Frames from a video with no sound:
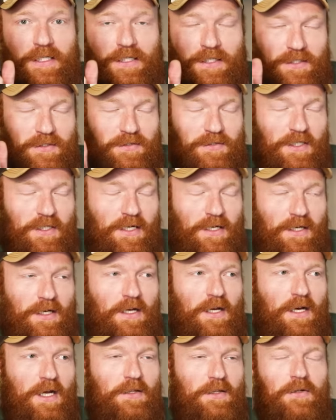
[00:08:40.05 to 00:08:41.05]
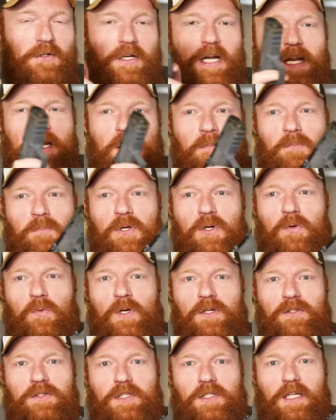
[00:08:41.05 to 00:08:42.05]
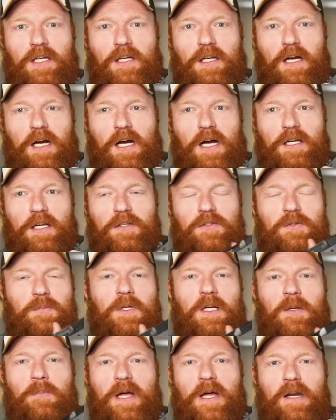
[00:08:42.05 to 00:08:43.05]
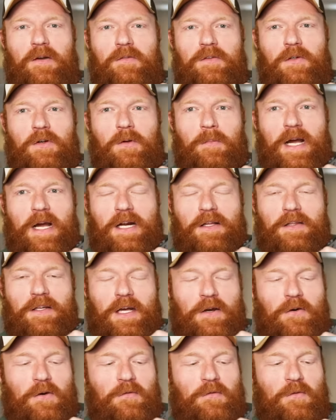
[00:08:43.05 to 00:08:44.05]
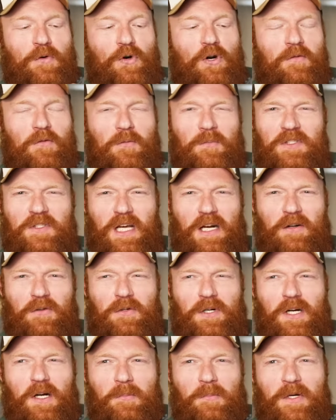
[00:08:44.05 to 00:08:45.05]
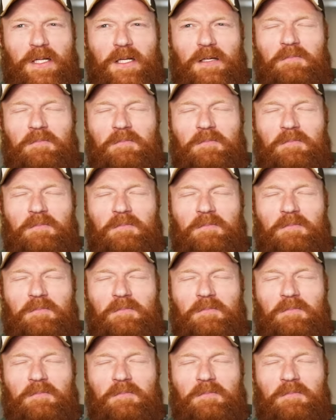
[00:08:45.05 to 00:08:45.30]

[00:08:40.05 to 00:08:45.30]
because uh, a little guy named Bill Wilson, uh, he used to be a competitive shooter back in the day, I don't know if you've heard of him, he's got a little company,